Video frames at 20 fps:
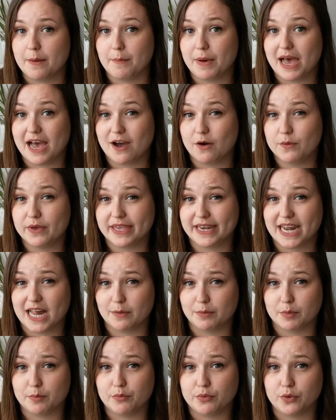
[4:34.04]
how we can
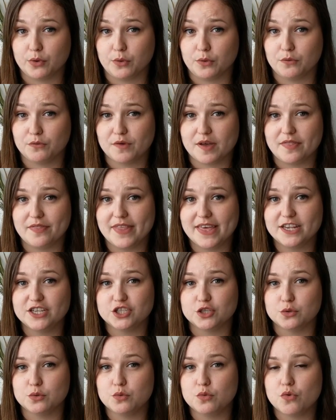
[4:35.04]
help improve, and they
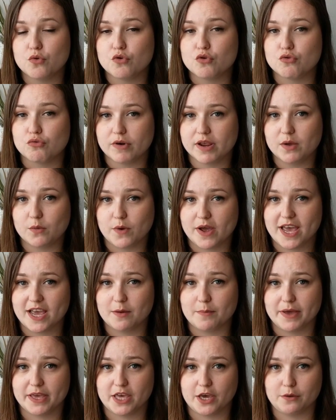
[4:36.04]
do great
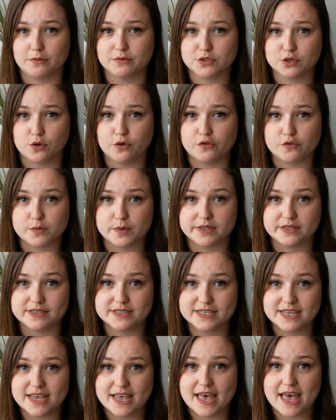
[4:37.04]
work by going to
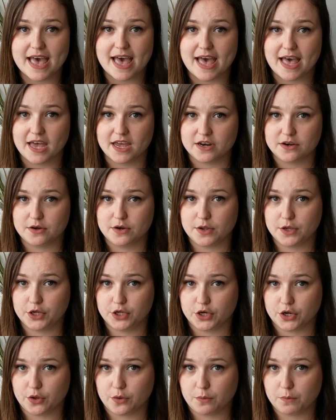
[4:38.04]
government and,
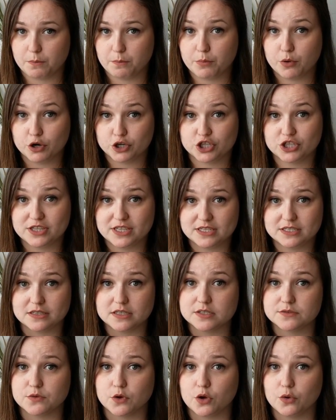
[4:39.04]
you know, pushing these
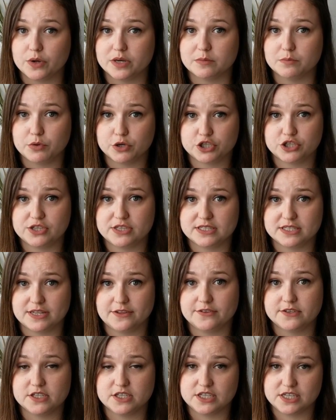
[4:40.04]
things forward and pushing these
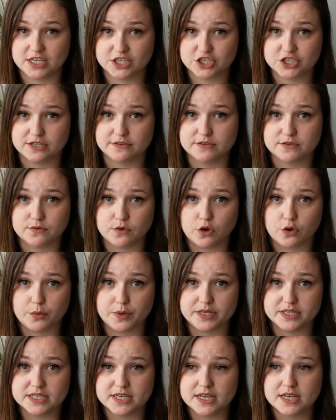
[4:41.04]
initiatives
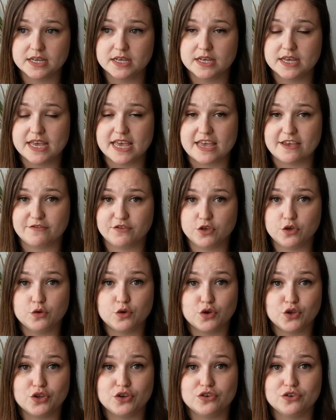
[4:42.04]
forward. If
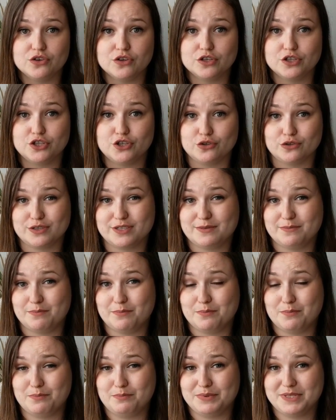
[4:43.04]
you can just
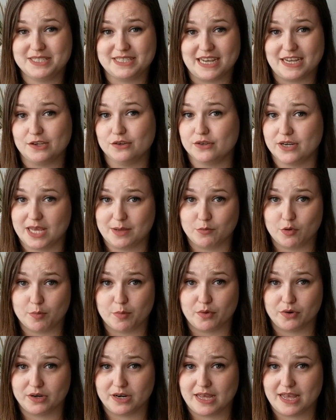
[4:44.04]
sign your name
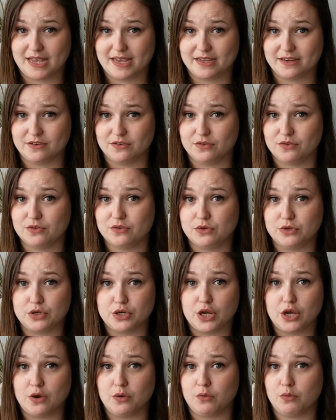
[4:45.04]
up online, you
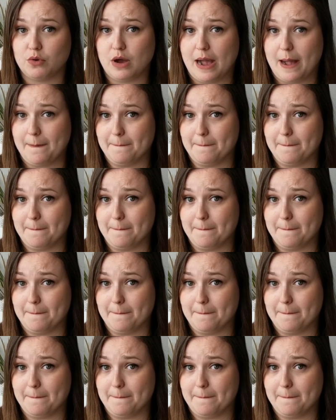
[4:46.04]
know,